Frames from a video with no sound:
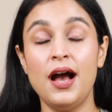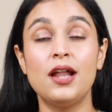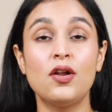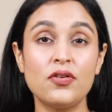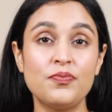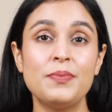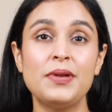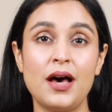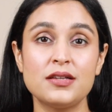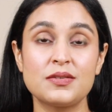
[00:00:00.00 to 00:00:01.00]
A lot of
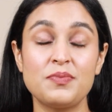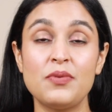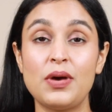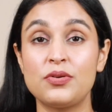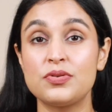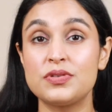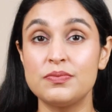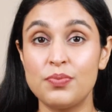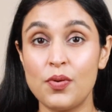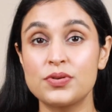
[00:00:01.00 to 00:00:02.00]
people ask me whether it's
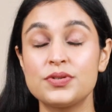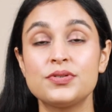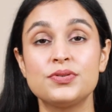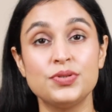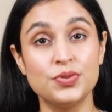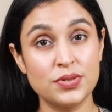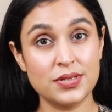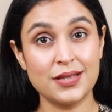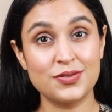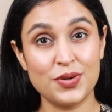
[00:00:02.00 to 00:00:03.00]
important to use
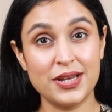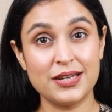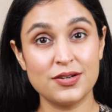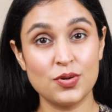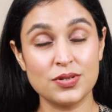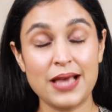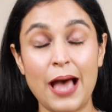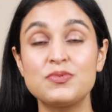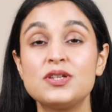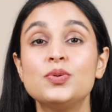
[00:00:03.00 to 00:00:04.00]
a sunscreen indoors.
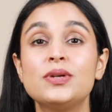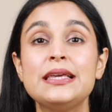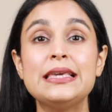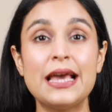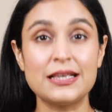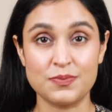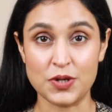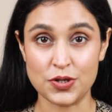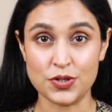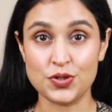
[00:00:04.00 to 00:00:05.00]
Absolutely yes,
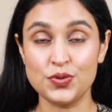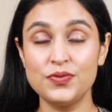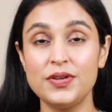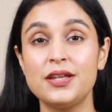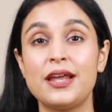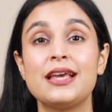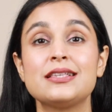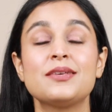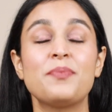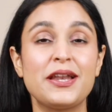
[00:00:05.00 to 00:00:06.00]
because UV
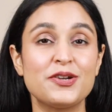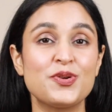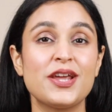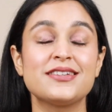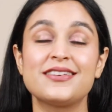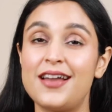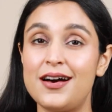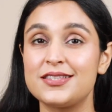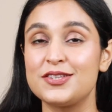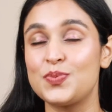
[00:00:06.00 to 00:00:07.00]
rays penetrate
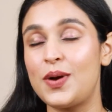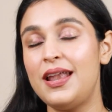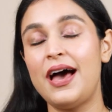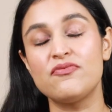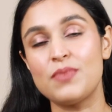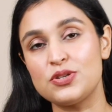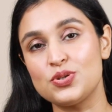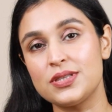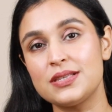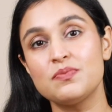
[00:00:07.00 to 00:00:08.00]
glass as well. I've
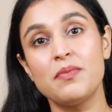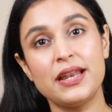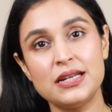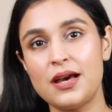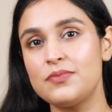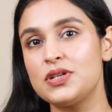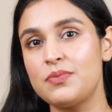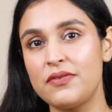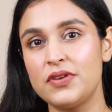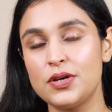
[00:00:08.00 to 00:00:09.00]
mentioned this many times in
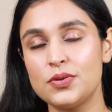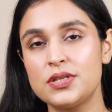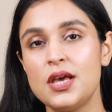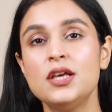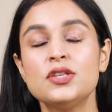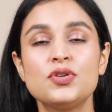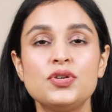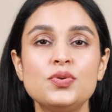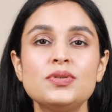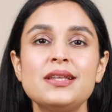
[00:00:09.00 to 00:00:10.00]
my videos. So
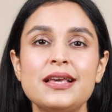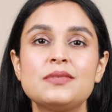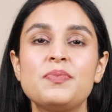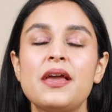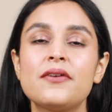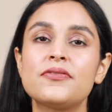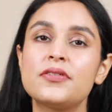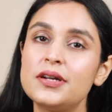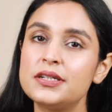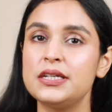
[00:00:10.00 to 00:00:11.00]
use an SPF
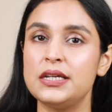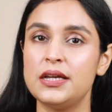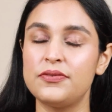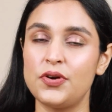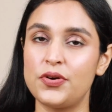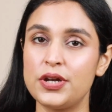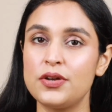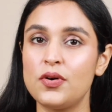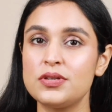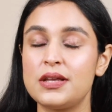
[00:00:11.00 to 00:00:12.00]
30 if you're
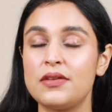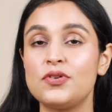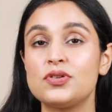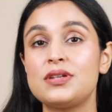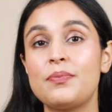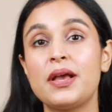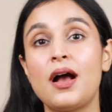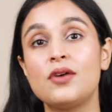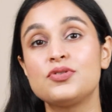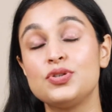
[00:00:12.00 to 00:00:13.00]
indoors, and if you're stepping
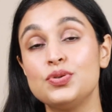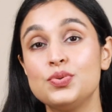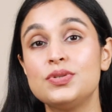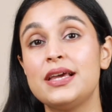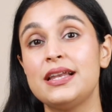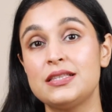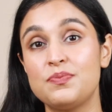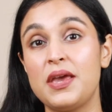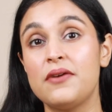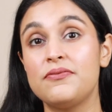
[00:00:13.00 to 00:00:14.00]
out, use an
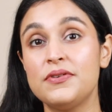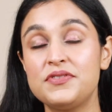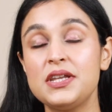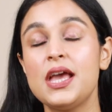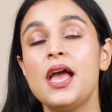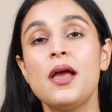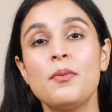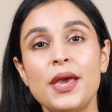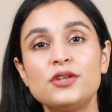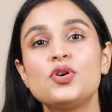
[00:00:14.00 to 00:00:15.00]
SPF 50.
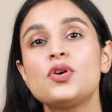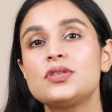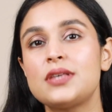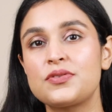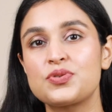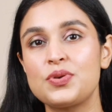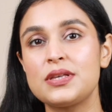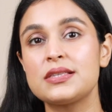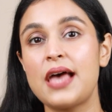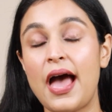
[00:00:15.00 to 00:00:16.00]
Make sure your
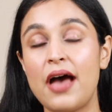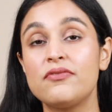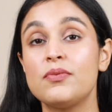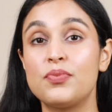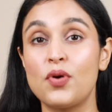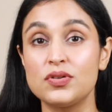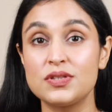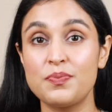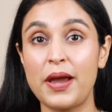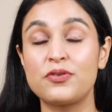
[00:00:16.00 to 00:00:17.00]
sunscreens have broad
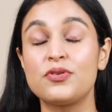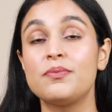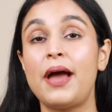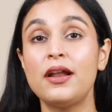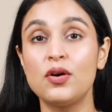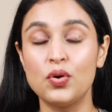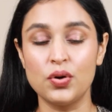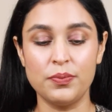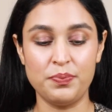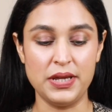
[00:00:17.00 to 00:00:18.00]
spectrum and a
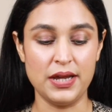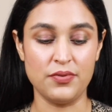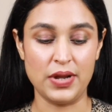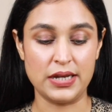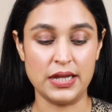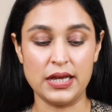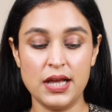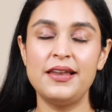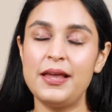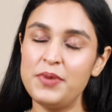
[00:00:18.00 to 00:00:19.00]
good PA rating.
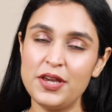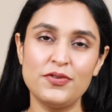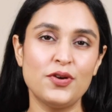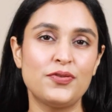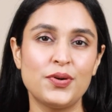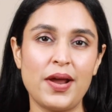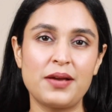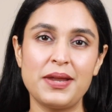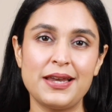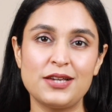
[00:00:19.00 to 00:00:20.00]
Let me give you a few
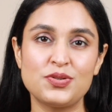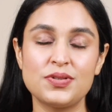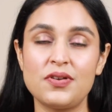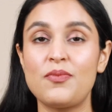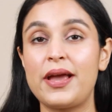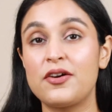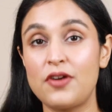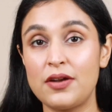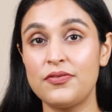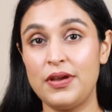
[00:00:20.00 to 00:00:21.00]
recommendations of my
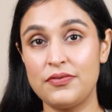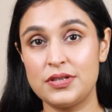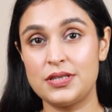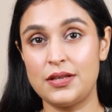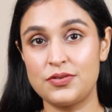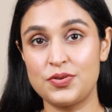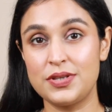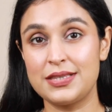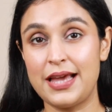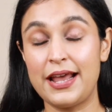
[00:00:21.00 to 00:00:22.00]
current favorite
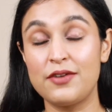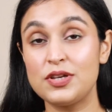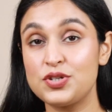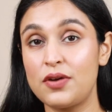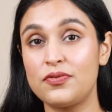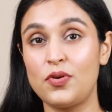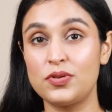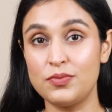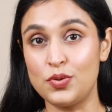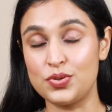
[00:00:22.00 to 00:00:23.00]
sunscreens that I reach out for
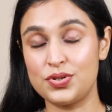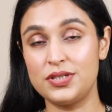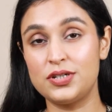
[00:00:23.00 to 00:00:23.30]
the most. The